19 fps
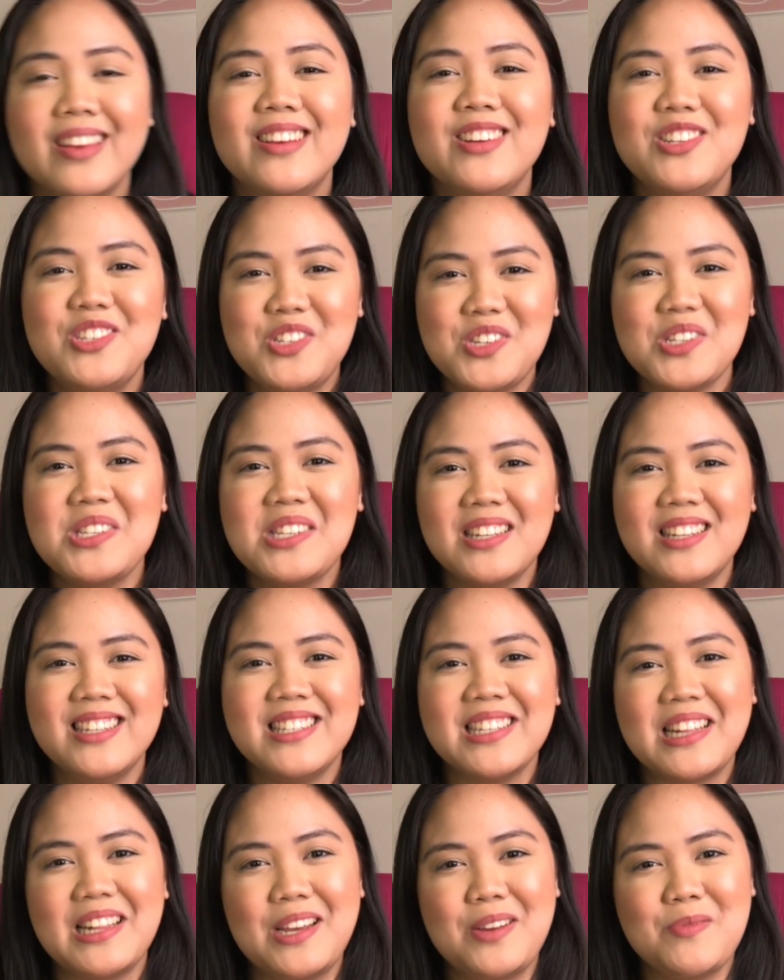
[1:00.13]
Just a
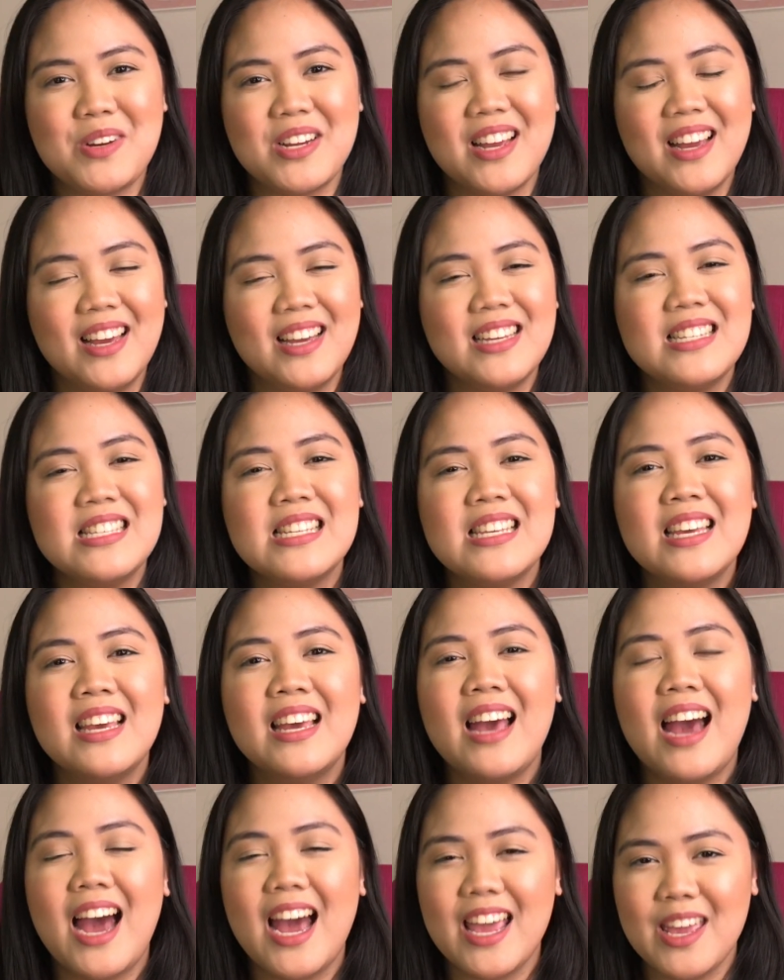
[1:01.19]
disclaimer, guys.
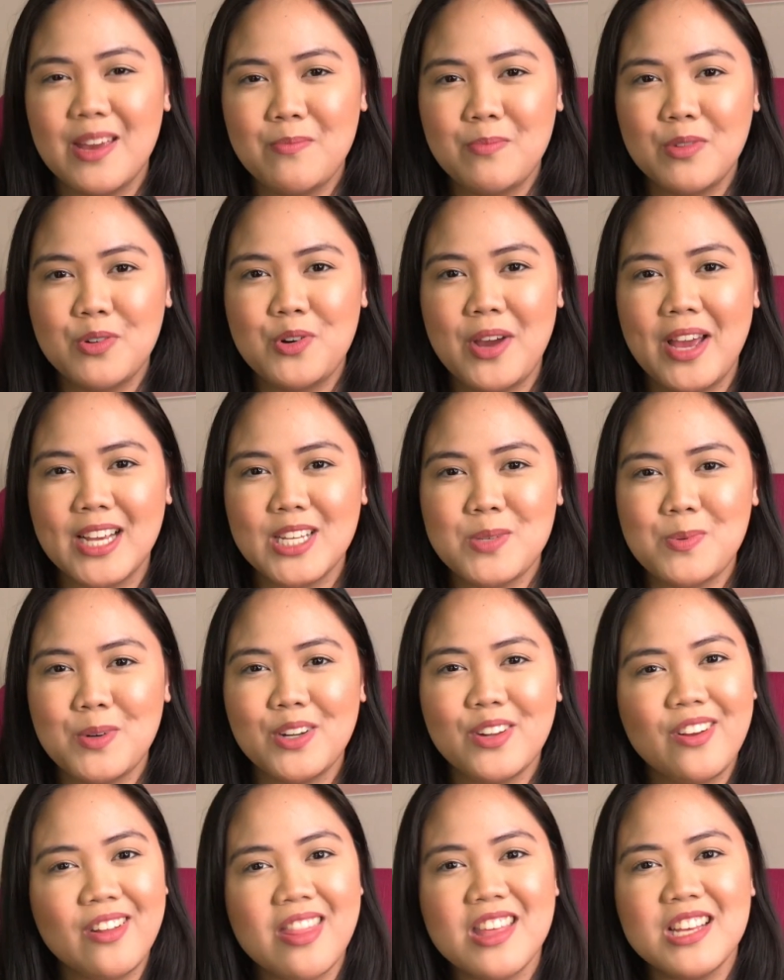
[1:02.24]
I am no expert
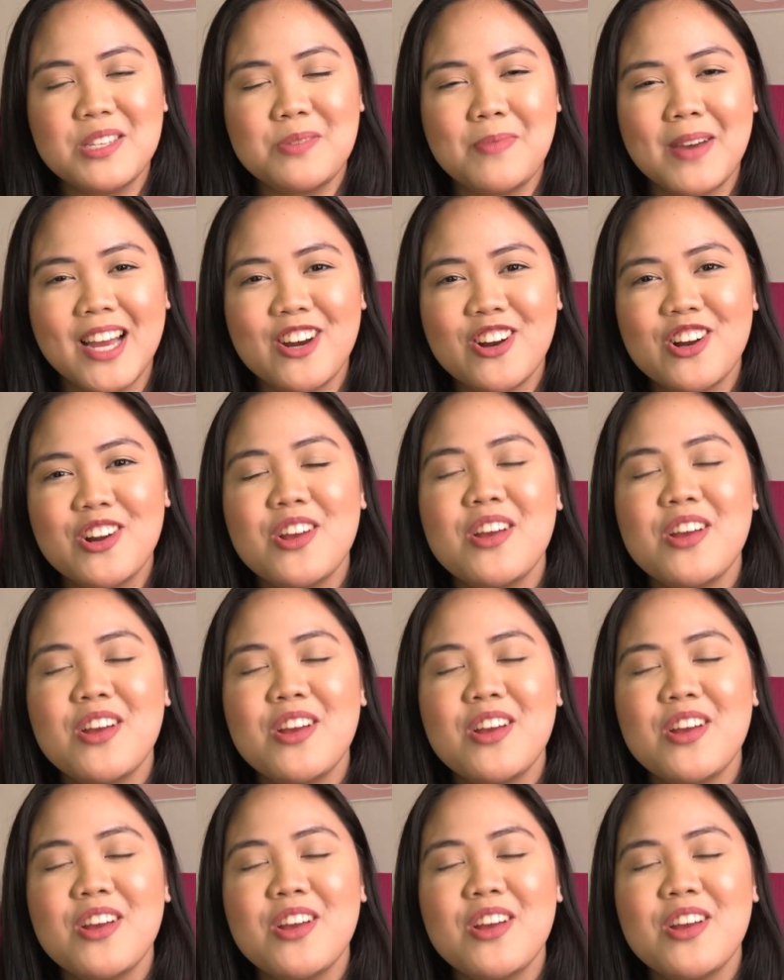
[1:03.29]
on this matter.